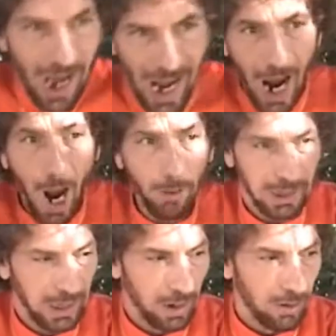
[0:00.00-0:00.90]
out
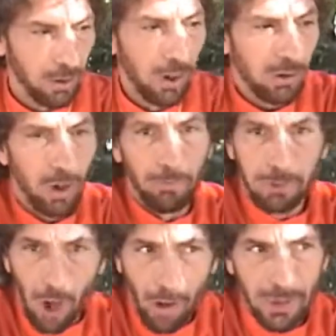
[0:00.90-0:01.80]
here, to
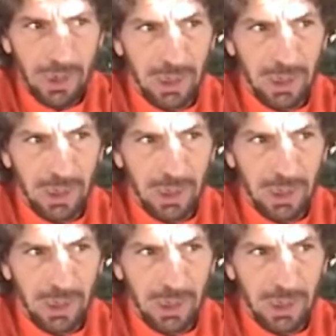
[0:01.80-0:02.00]
blow the